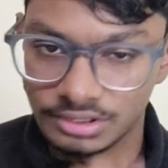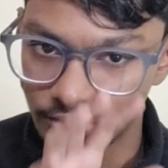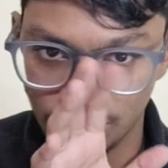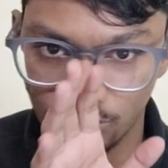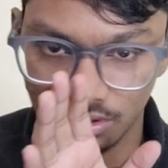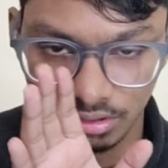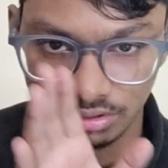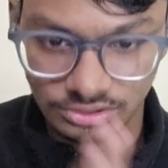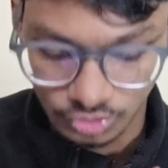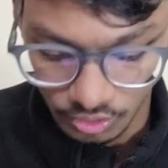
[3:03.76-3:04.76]
they will
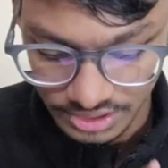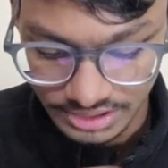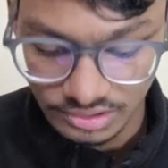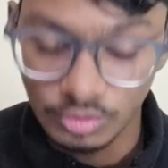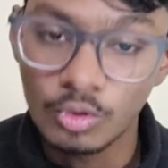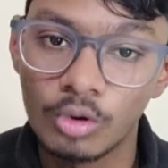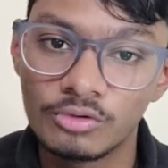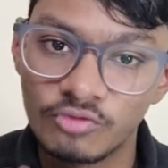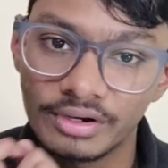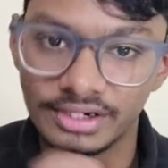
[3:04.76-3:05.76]
shortlist and they will call
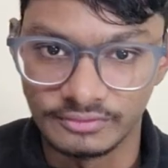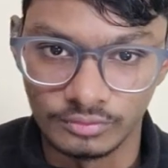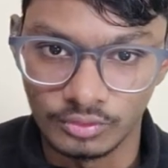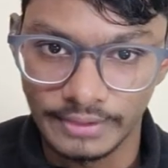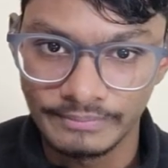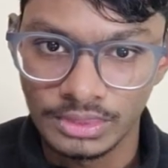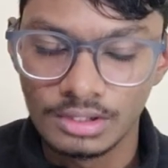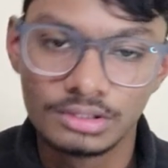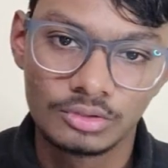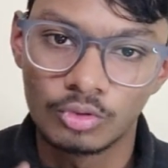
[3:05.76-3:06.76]
you for interview, okay?
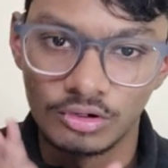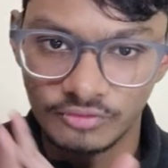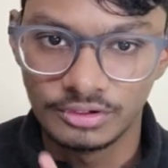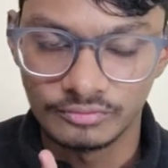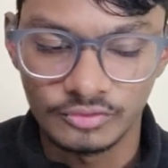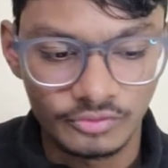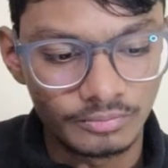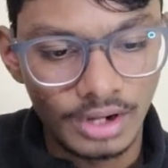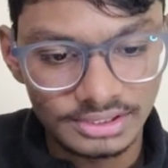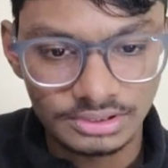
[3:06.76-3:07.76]
They will call you for interview. If your
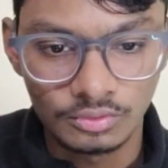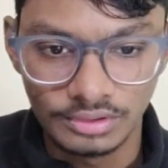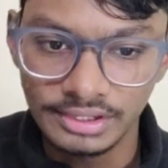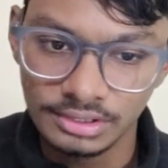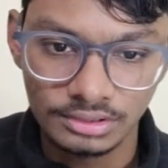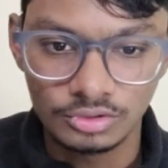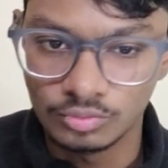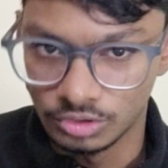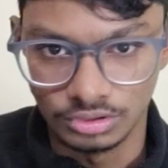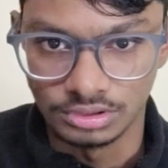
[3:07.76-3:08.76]
marks are good, right,
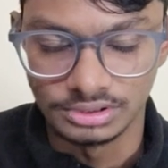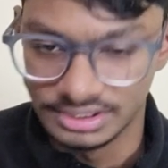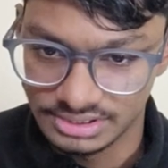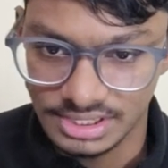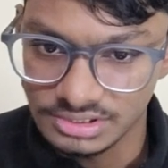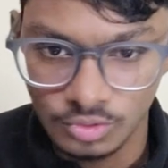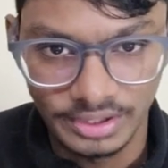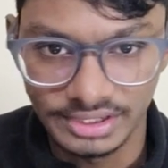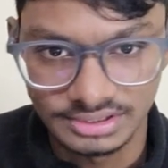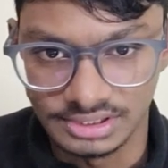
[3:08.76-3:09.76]
then there is a chance you
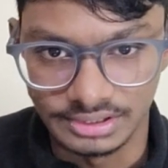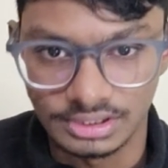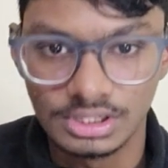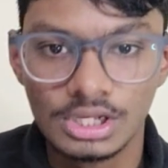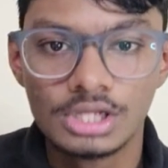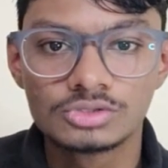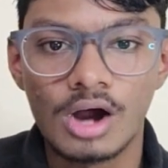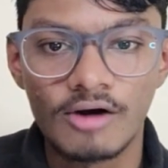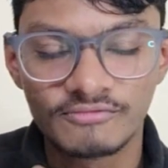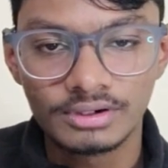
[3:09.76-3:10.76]
might get selected. So
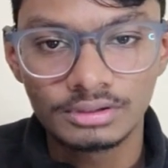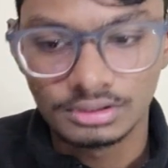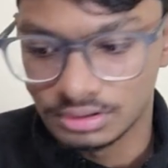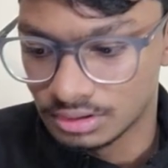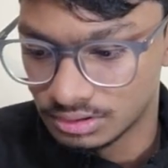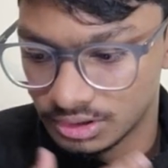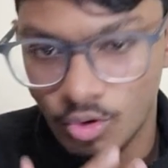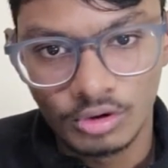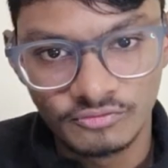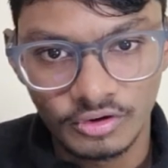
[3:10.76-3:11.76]
after they
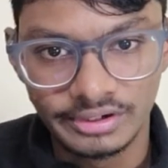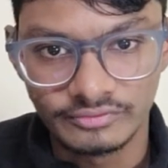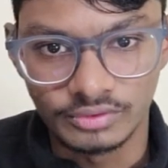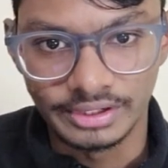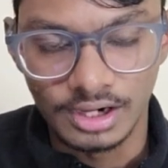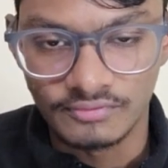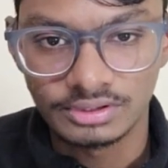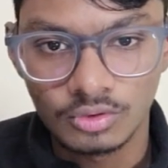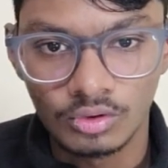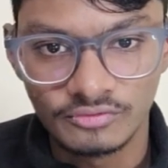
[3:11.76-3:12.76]
call you for interview, right, after
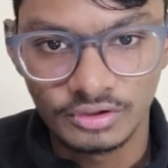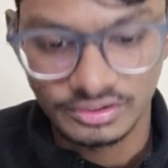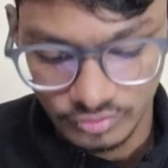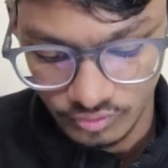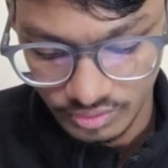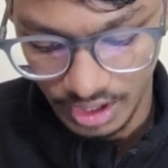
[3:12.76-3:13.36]
they call you for interview, what will